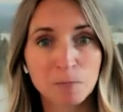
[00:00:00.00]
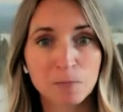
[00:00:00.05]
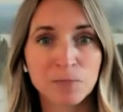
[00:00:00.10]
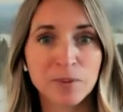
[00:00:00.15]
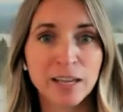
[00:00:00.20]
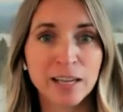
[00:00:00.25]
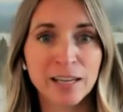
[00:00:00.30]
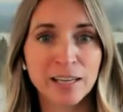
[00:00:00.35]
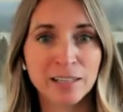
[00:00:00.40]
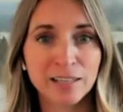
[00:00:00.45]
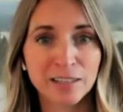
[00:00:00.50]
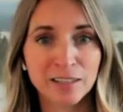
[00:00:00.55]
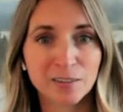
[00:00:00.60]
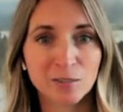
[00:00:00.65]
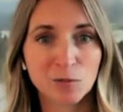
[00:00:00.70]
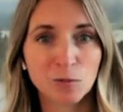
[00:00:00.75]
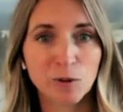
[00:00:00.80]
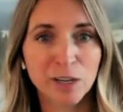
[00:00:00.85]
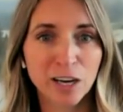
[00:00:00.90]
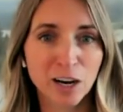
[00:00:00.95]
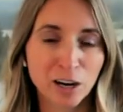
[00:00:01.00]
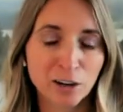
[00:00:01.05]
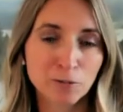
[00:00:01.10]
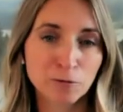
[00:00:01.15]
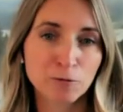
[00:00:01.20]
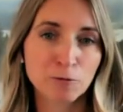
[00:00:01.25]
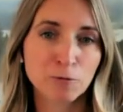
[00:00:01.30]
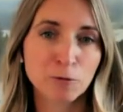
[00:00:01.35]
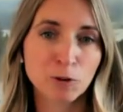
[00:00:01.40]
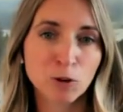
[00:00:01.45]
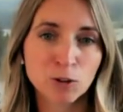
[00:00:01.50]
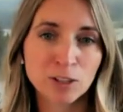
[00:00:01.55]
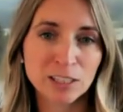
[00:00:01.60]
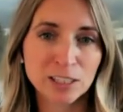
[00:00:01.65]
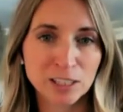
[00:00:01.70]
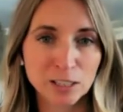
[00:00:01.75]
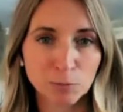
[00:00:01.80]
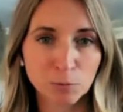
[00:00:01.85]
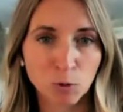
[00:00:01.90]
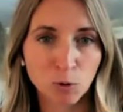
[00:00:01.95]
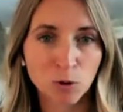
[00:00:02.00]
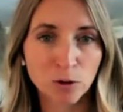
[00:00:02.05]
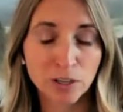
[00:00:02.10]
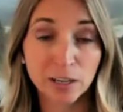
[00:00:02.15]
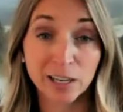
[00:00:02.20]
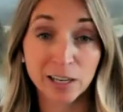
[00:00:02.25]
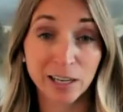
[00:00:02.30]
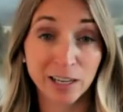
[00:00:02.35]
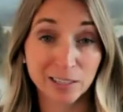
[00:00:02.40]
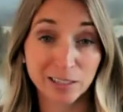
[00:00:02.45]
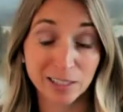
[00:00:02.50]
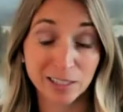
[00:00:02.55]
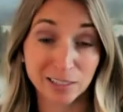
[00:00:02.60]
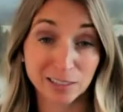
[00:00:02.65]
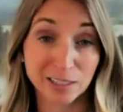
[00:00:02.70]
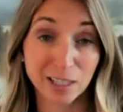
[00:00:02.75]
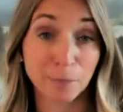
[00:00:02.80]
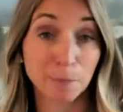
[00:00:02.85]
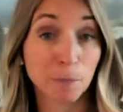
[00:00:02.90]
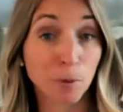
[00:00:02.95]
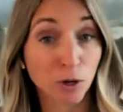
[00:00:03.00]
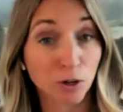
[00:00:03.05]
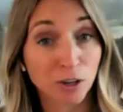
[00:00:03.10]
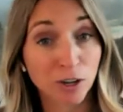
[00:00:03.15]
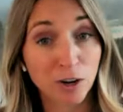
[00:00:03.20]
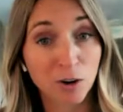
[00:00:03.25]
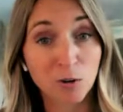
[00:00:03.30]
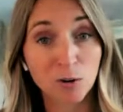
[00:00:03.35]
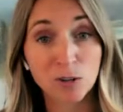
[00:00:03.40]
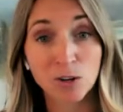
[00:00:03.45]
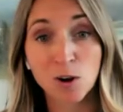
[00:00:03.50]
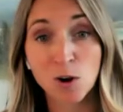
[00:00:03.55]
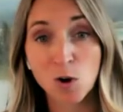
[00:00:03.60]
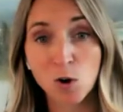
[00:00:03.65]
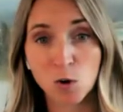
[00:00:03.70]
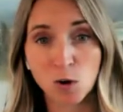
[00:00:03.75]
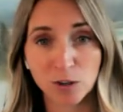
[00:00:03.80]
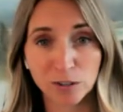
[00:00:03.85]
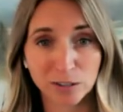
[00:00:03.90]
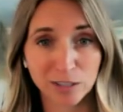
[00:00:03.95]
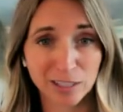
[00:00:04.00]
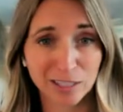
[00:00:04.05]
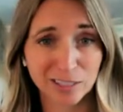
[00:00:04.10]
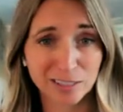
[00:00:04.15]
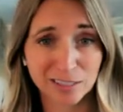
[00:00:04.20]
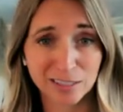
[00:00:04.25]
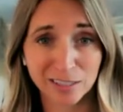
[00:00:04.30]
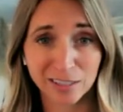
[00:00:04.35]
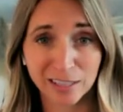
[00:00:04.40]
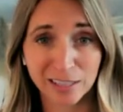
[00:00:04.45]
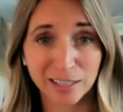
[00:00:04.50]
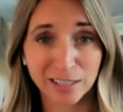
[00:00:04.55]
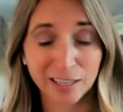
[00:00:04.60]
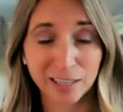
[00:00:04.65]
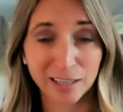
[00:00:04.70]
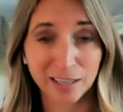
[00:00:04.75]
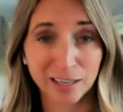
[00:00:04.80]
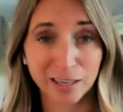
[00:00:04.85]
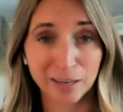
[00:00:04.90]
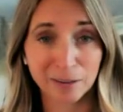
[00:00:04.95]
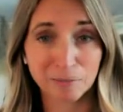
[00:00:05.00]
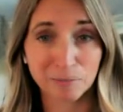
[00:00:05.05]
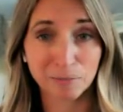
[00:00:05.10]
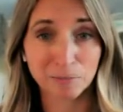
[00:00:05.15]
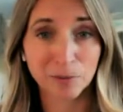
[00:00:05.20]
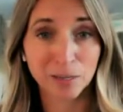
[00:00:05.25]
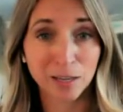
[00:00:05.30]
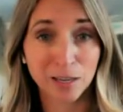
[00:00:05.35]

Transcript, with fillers: then we aren't fully supported in things like burnout or things like um,